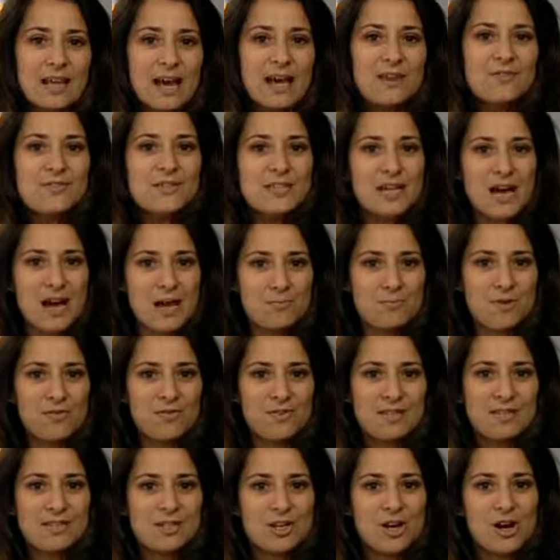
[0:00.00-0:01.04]
lifetime
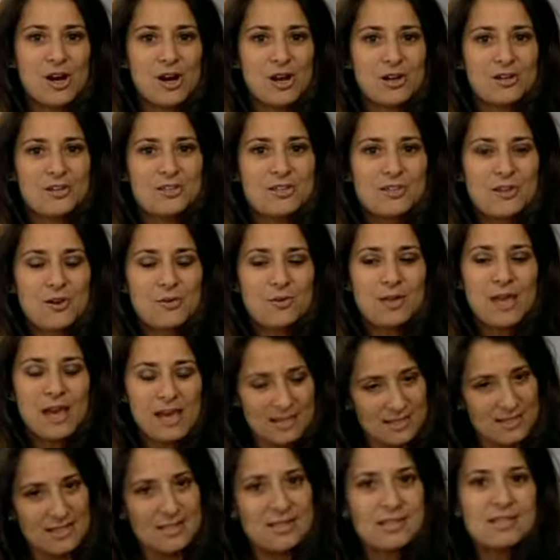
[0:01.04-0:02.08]
of a star. So
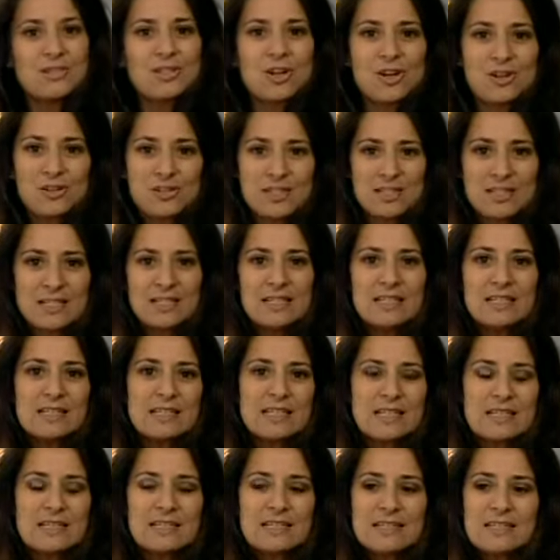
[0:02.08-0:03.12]
yes, this star still
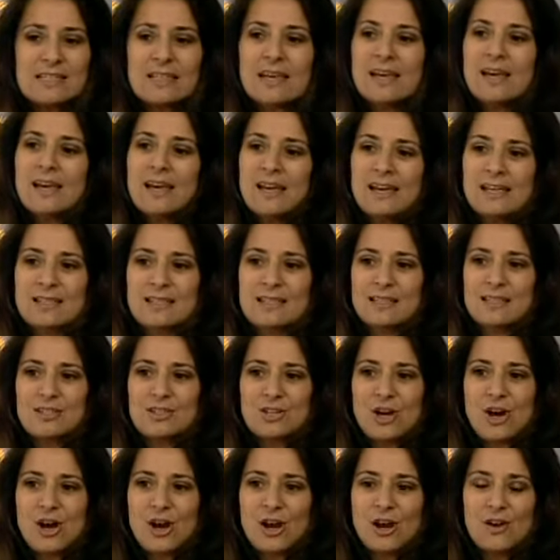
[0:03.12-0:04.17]
exists. It's a
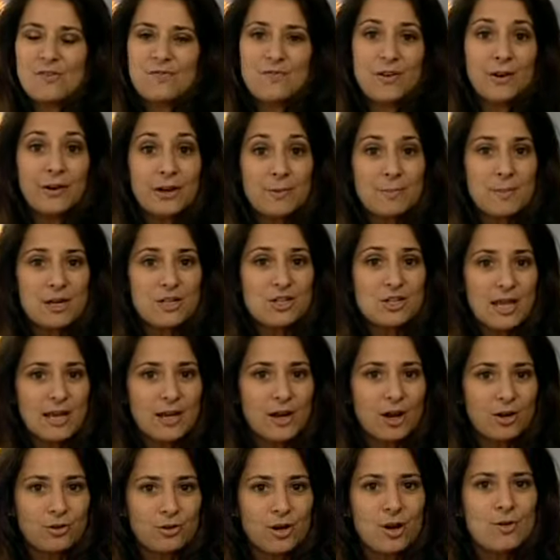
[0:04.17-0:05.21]
star very much
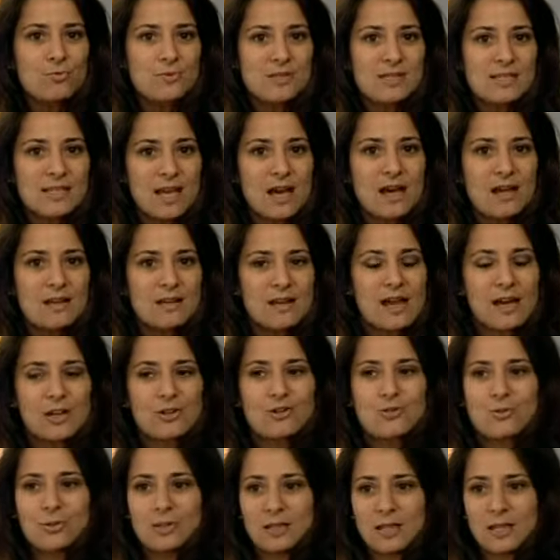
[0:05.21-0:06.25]
like our own sun.
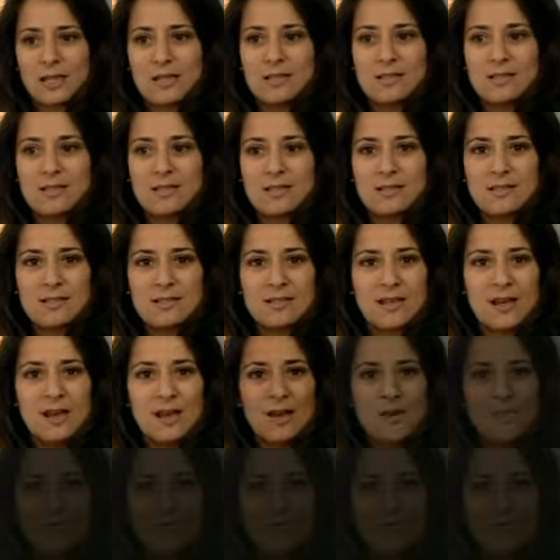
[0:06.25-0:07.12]
Actually, it's it's